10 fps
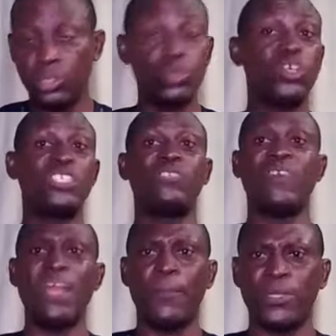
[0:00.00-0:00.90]
So it is
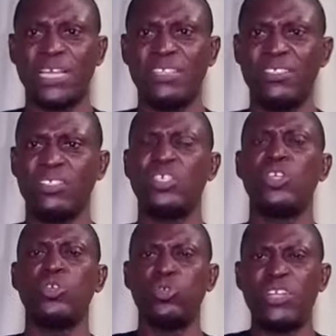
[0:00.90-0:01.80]
very important
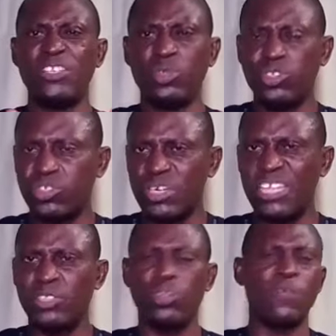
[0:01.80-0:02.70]
you reduce
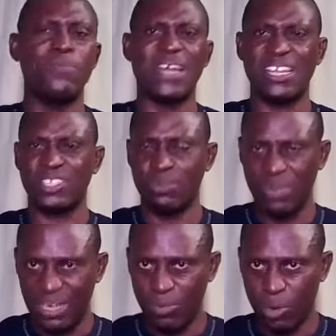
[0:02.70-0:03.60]
stress to the barest
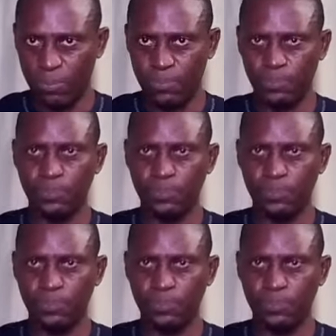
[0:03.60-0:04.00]
minimum.